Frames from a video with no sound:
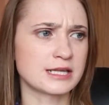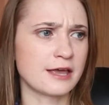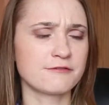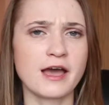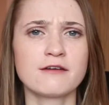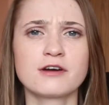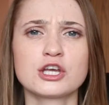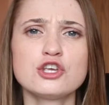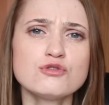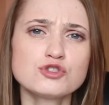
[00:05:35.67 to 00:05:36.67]
say if I have a
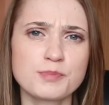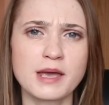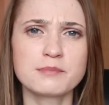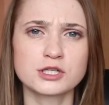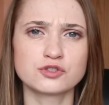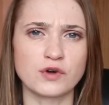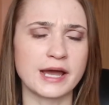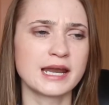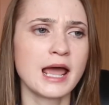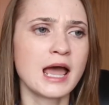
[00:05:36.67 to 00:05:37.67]
huge paper to
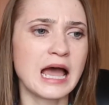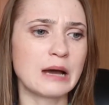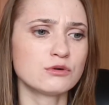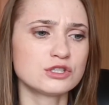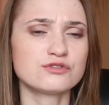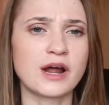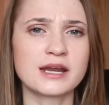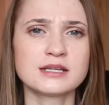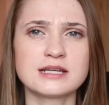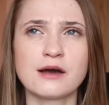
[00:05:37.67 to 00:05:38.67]
write, I would
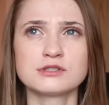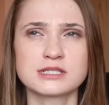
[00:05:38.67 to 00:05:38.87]
write it down.